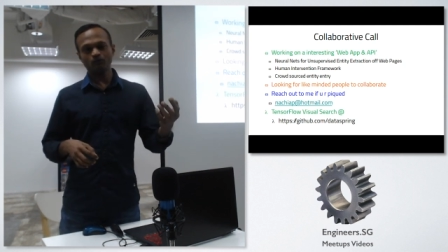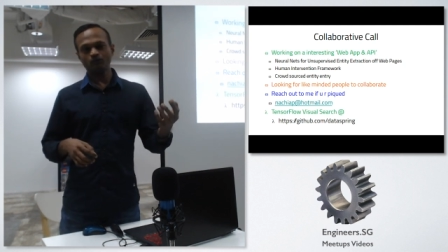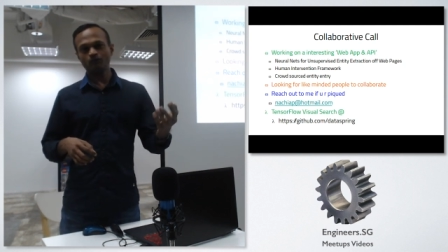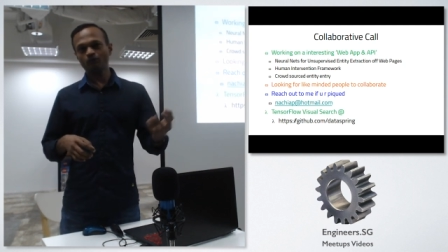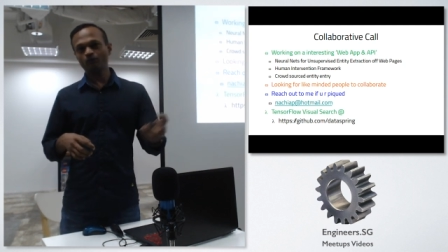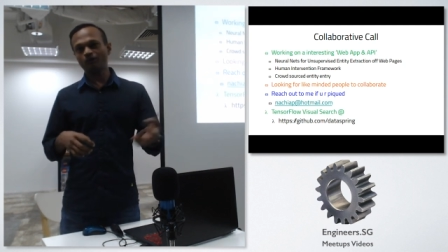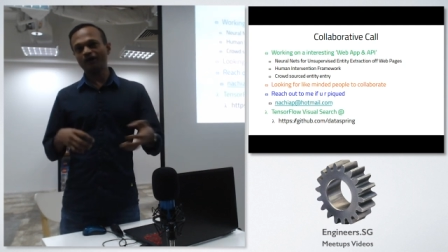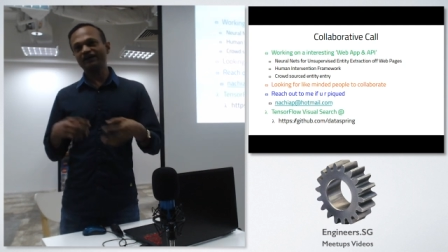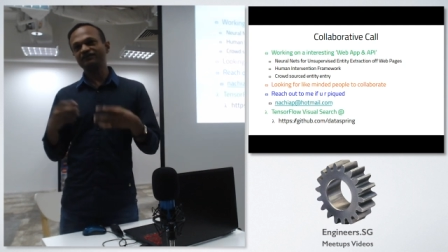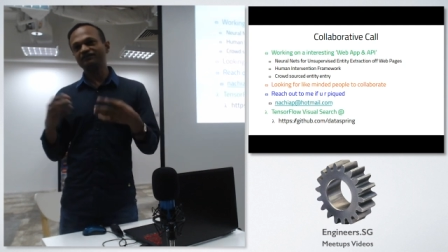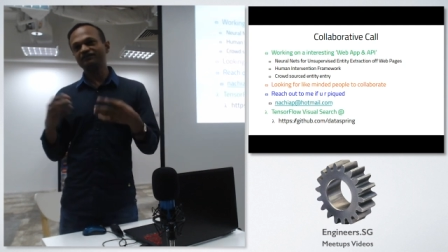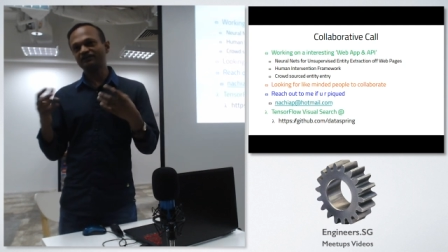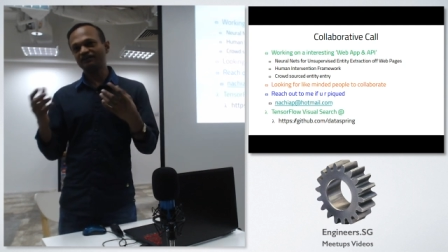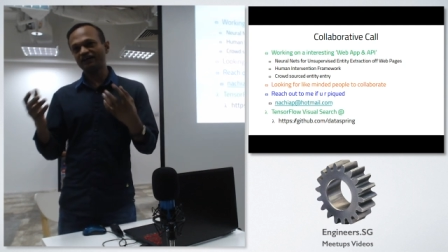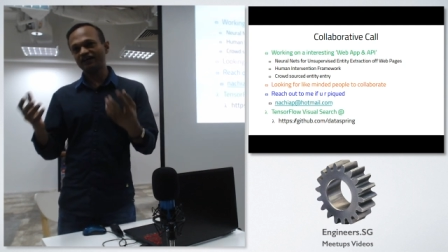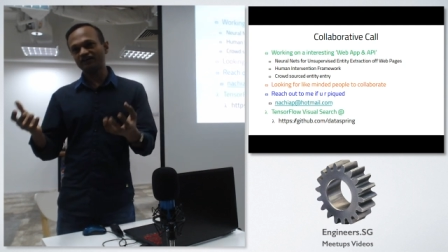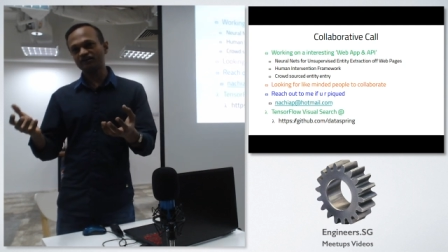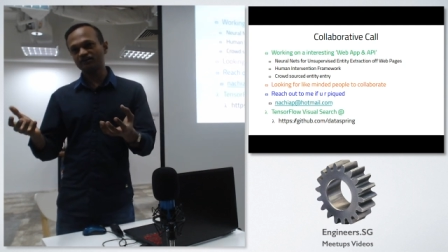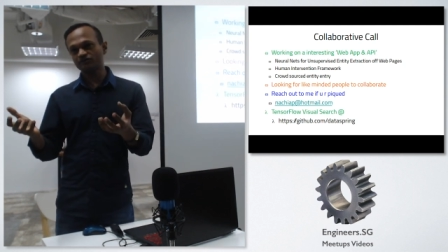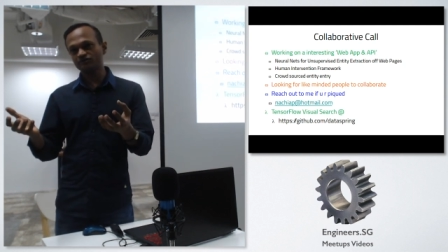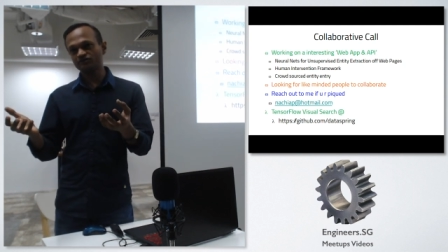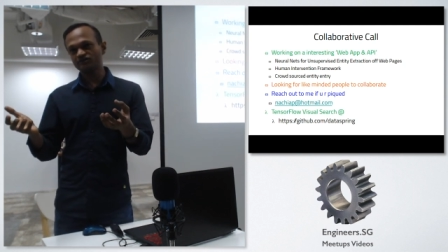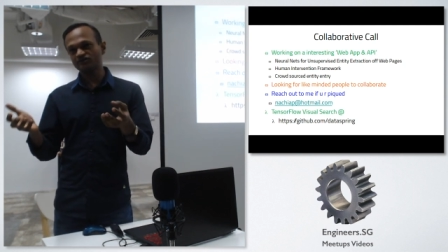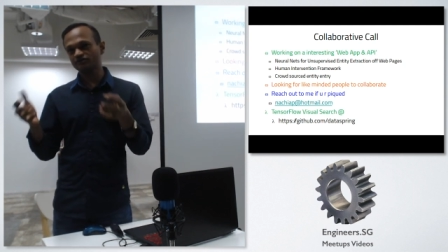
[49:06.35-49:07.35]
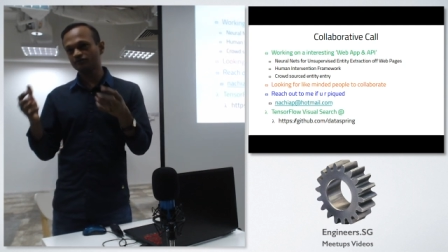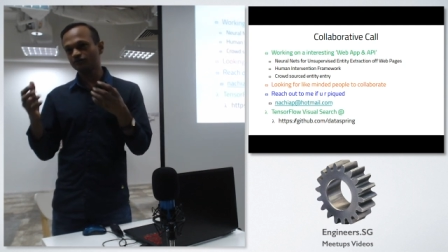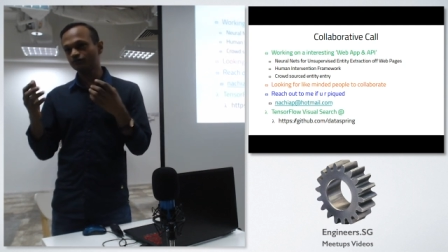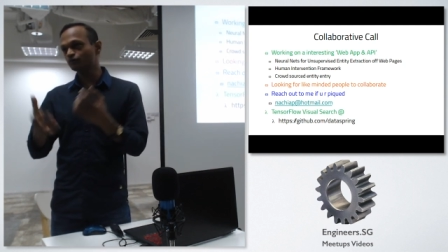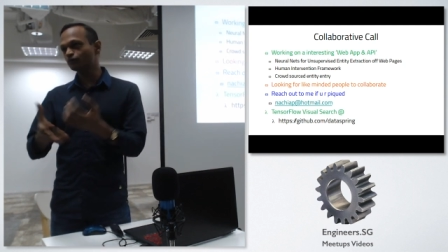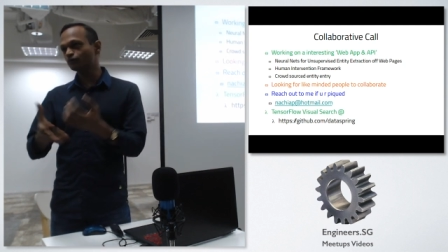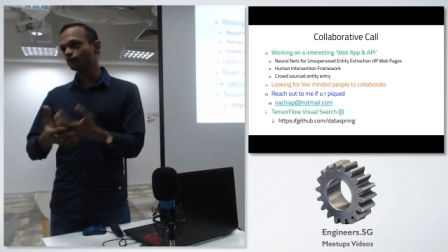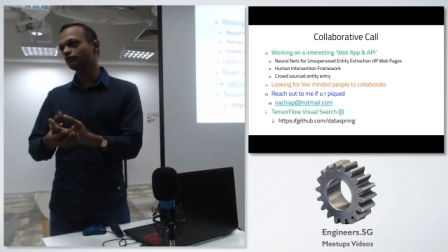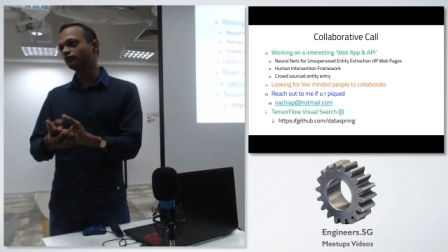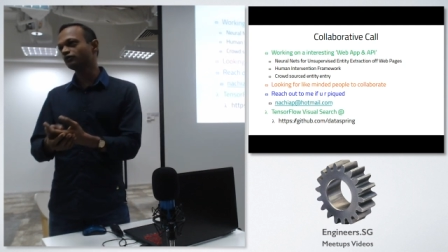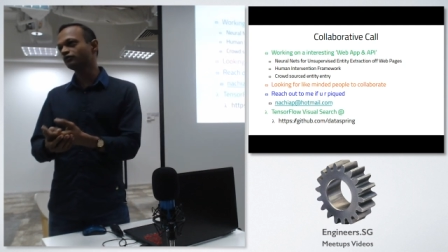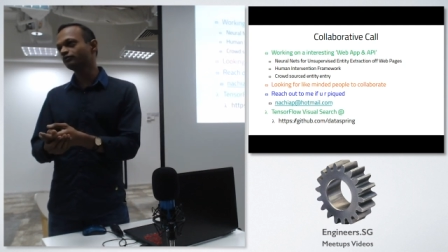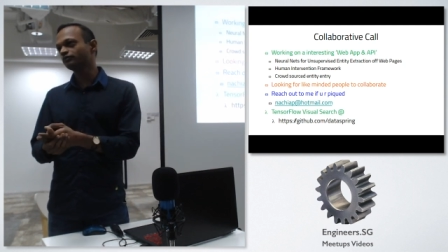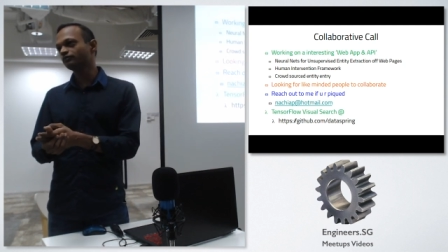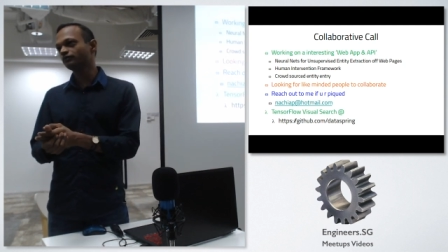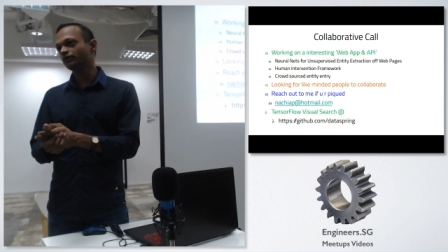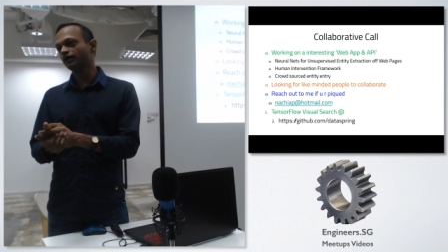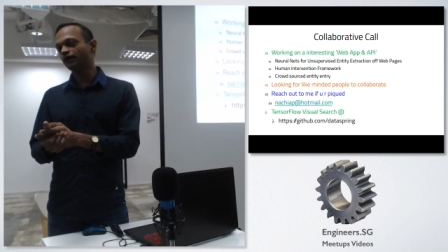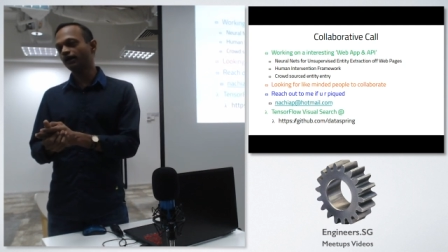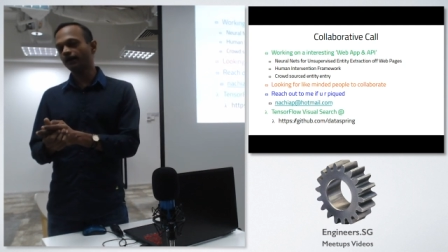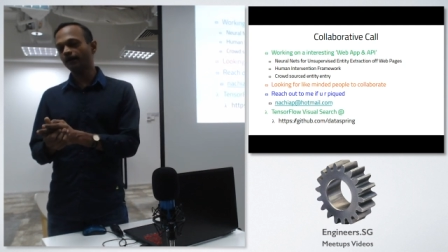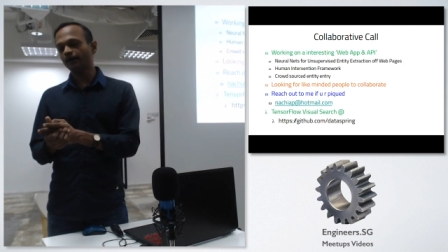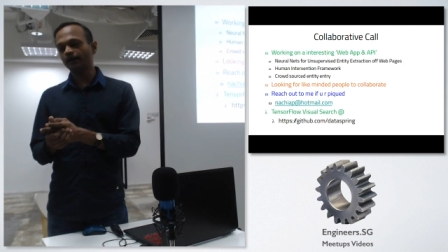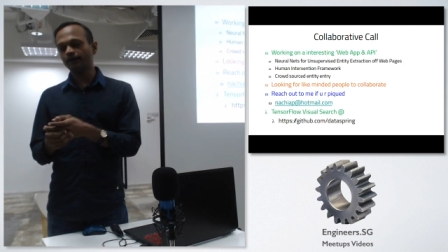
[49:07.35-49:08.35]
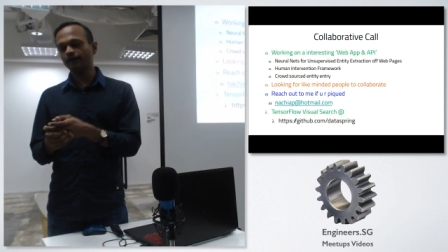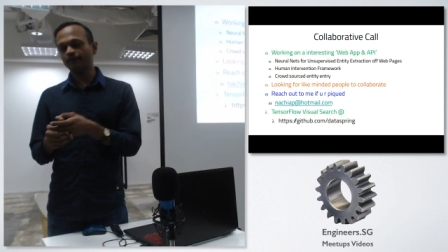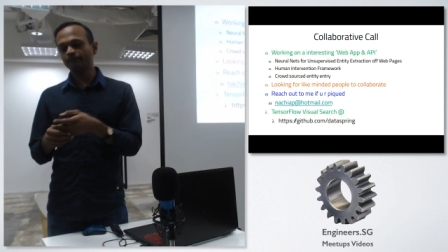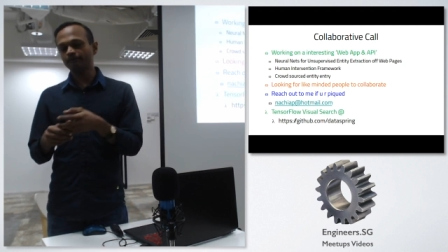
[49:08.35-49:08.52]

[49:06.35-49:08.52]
why did I use Google uh,